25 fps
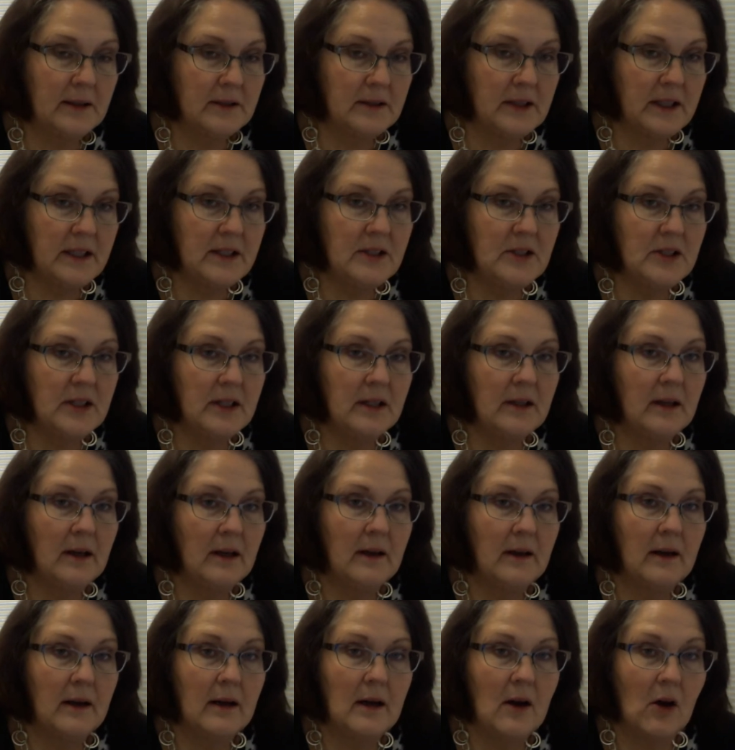teaching
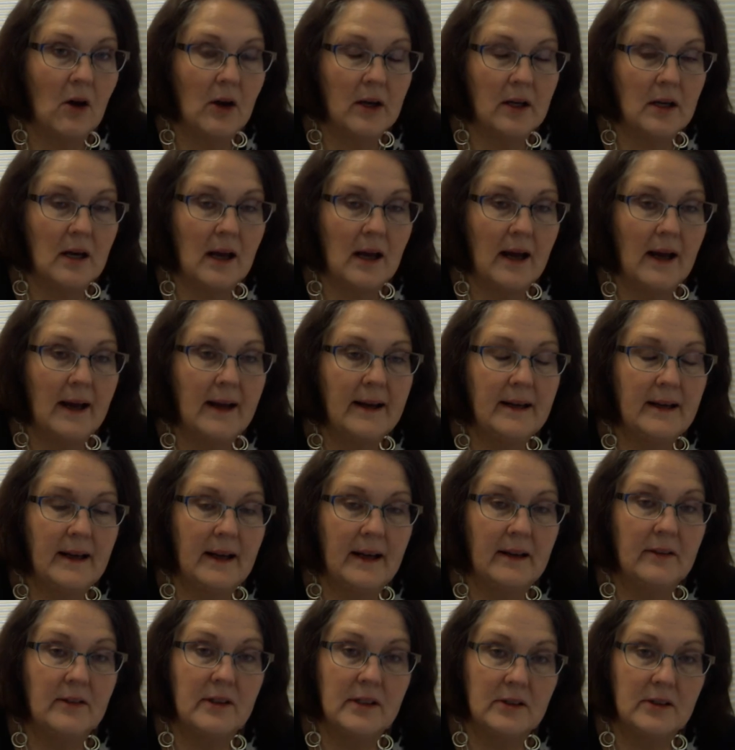online,
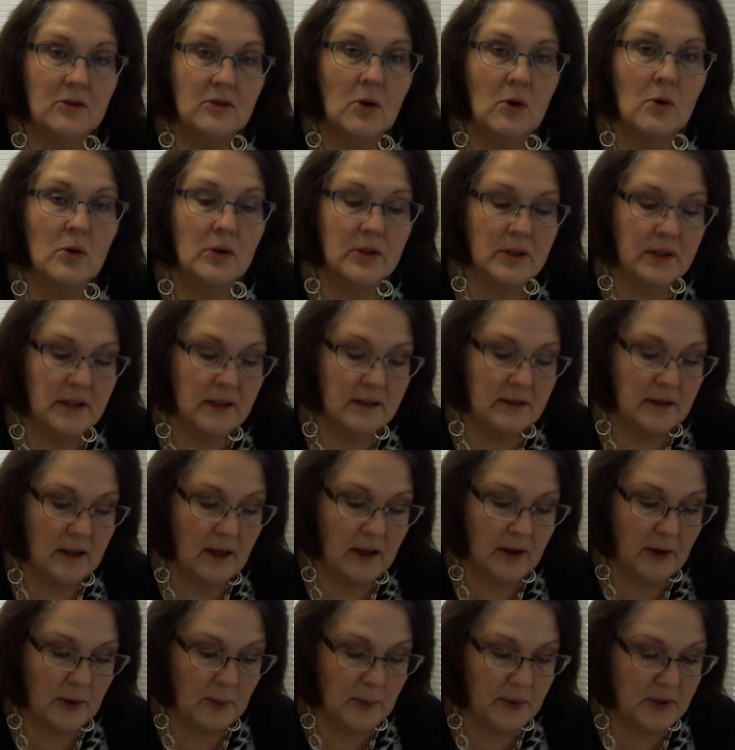and this course is
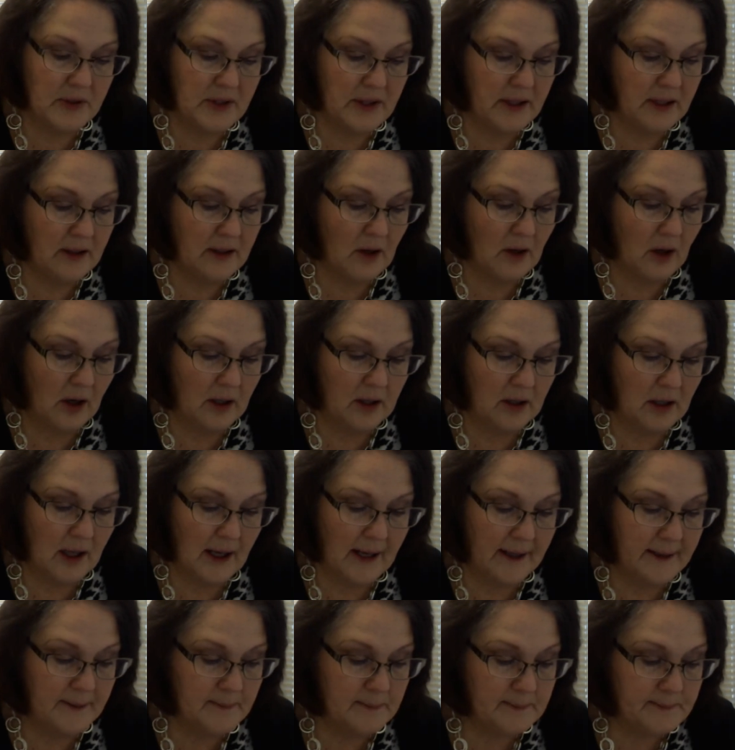100%
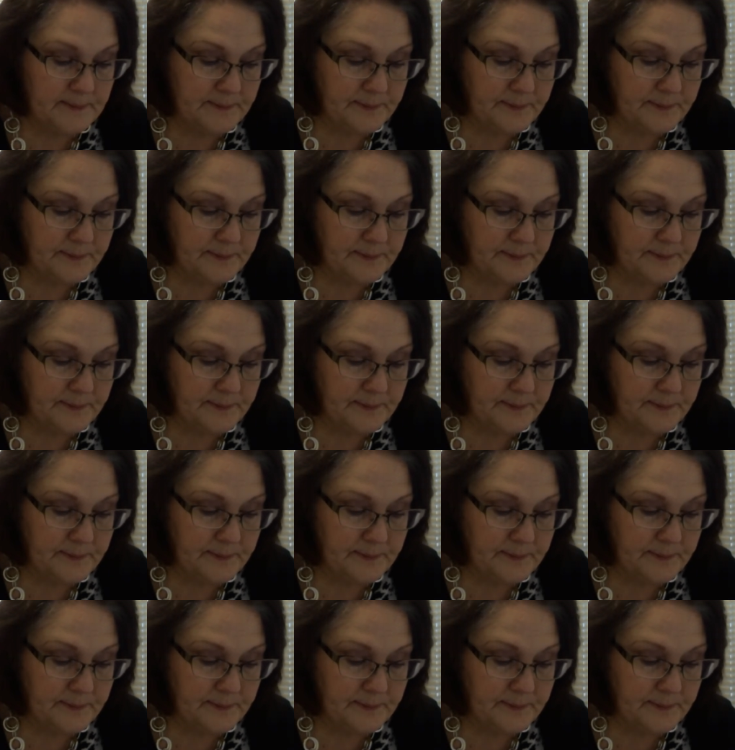online.